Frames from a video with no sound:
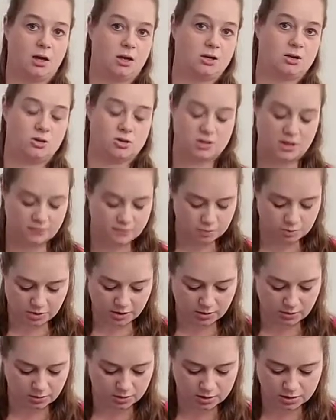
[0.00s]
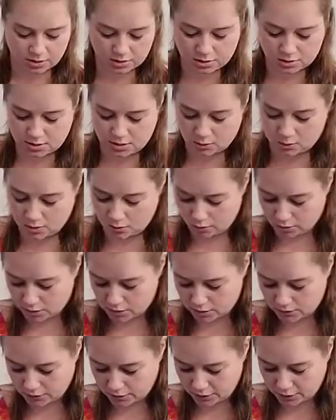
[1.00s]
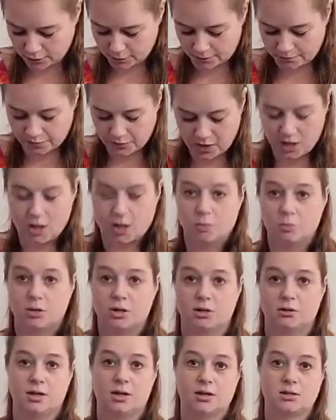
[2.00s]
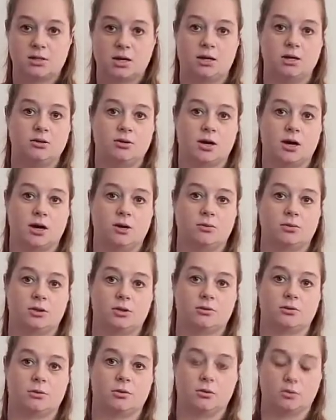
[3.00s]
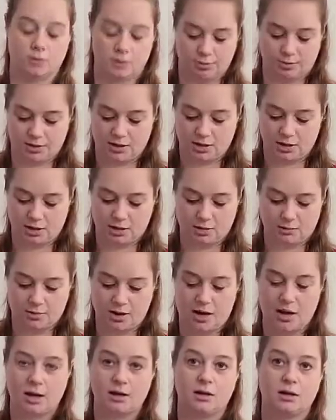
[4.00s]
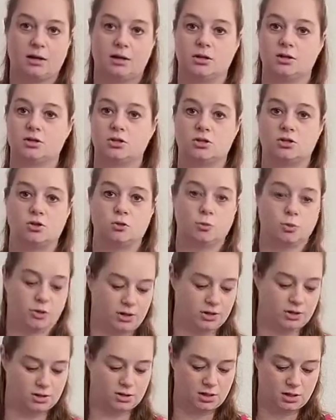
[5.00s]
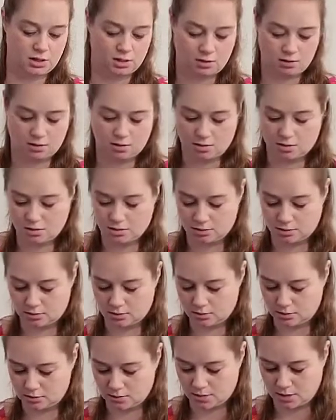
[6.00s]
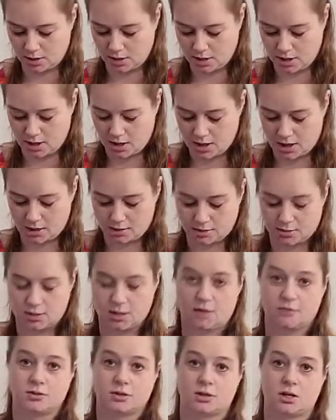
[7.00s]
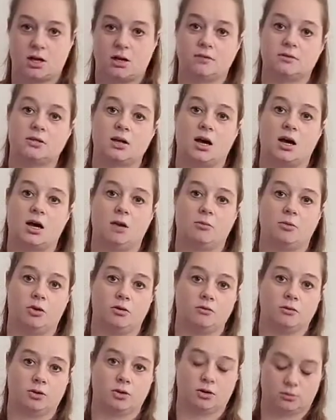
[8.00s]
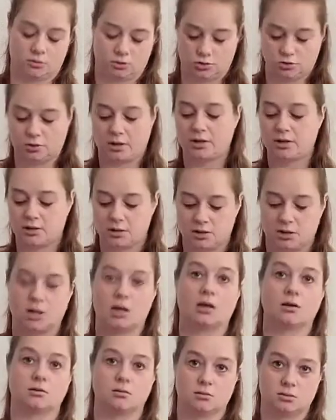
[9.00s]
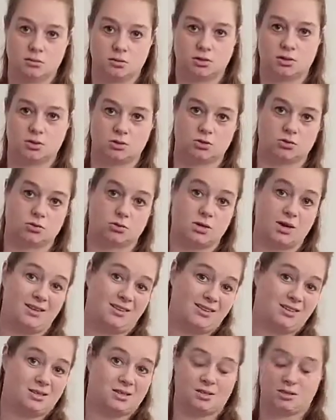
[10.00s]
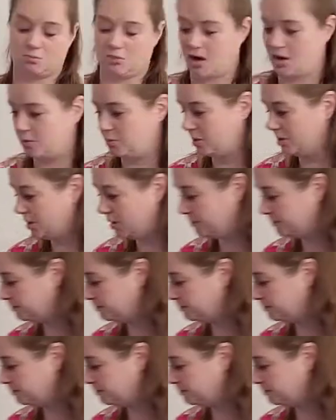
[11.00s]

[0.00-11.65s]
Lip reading: You'll just have to play with it and see what works for you. But that's how you cut with the rotary blade and the mat, and it's super easy and saves a lot of time over tracing and scissors, at least in my opinion.